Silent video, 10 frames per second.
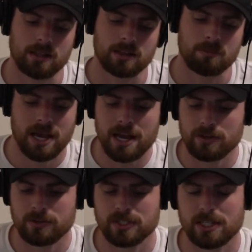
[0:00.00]
the bad
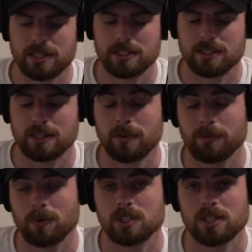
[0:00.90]
news is that
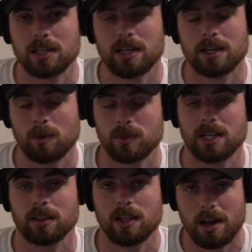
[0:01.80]
unfortunately, again, it was
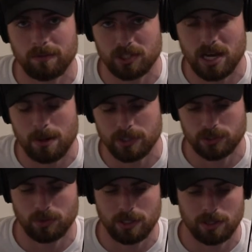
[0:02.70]
a lot of jobs
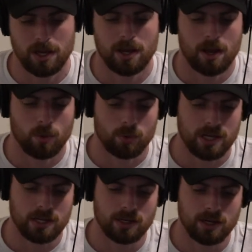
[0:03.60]
this week.
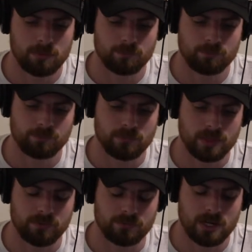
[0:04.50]
We ended up,
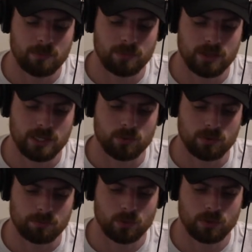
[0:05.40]
from the
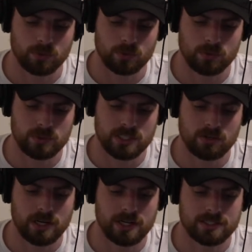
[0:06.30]
report, losing,
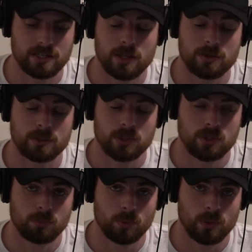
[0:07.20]
or I guess another
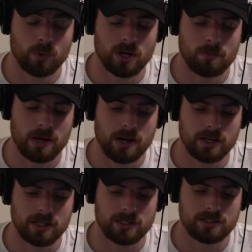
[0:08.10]
2.1
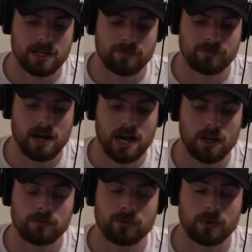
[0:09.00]
Americans have
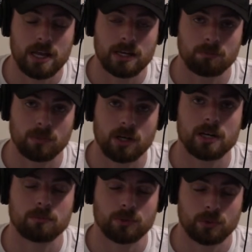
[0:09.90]
filed for
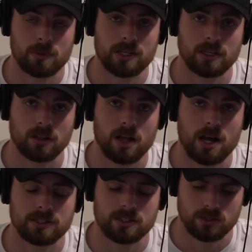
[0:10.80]
unemployment and
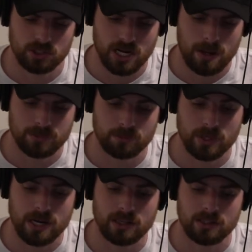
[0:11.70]
lost their jobs,
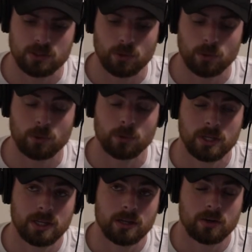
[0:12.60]
bringing the total,
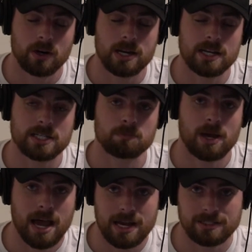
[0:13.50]
or I guess
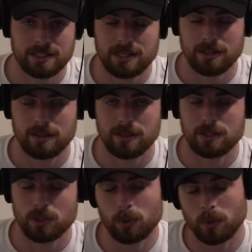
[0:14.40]
passing the
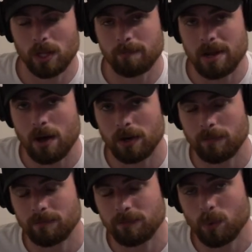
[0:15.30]
total amount
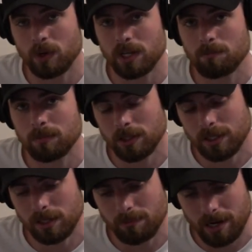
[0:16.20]
of 40
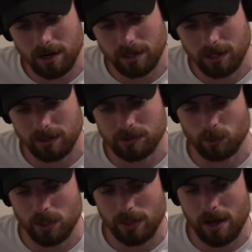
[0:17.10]
million Americans
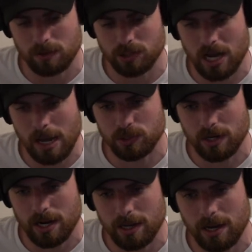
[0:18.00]
without jobs
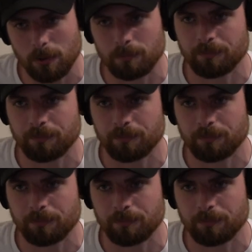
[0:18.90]
right now.